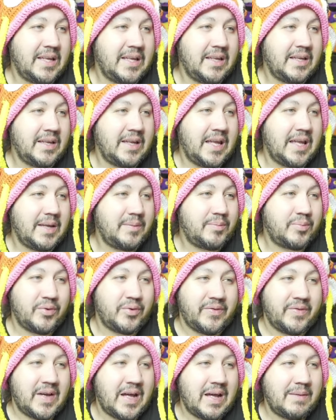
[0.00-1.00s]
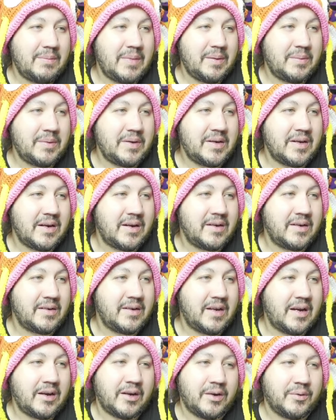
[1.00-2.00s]
8.5, maybe 9.
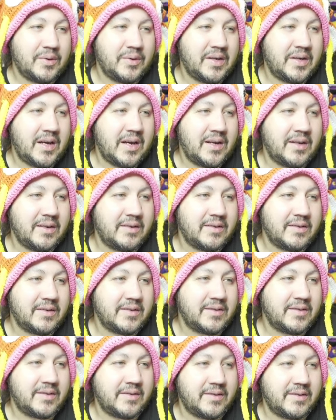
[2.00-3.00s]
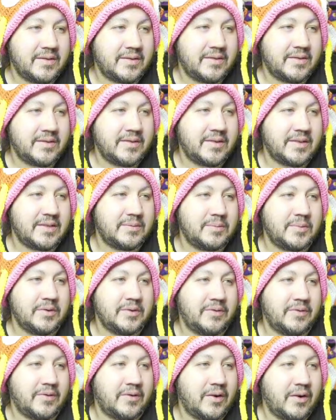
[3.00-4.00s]
I'll go with 9. This is such a
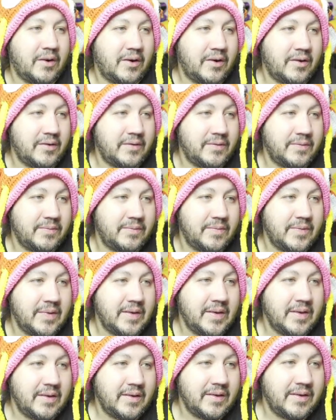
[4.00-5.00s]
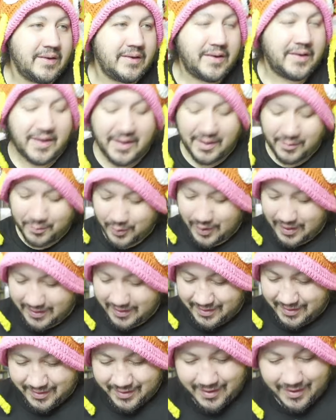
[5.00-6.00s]
beautiful card. And we got
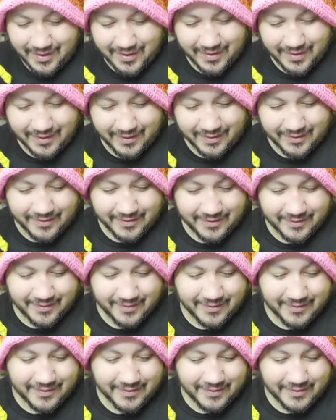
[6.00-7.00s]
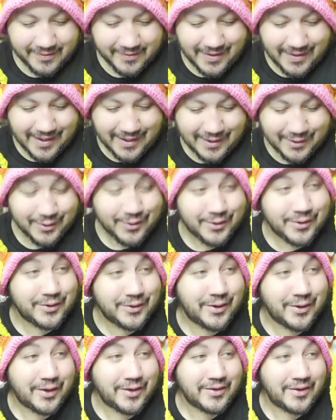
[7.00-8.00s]
the 9. 9 on the
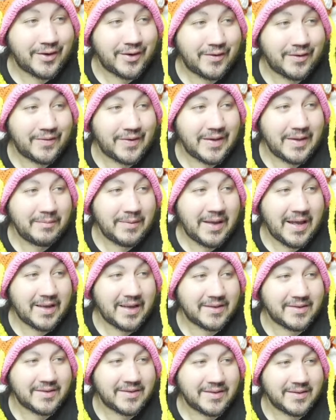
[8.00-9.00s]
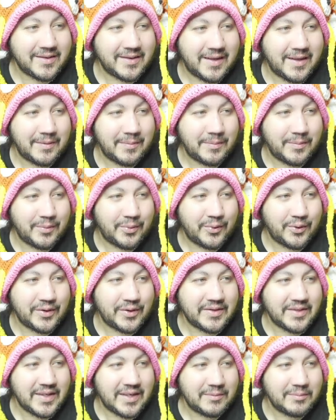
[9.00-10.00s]
Charizard VMAX. Boy, is
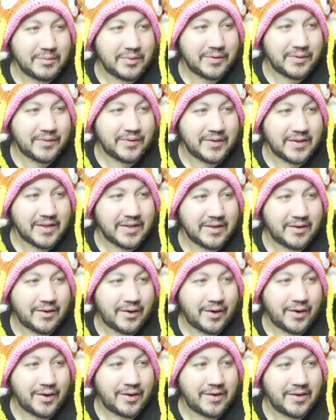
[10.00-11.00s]
that a beautiful looking card.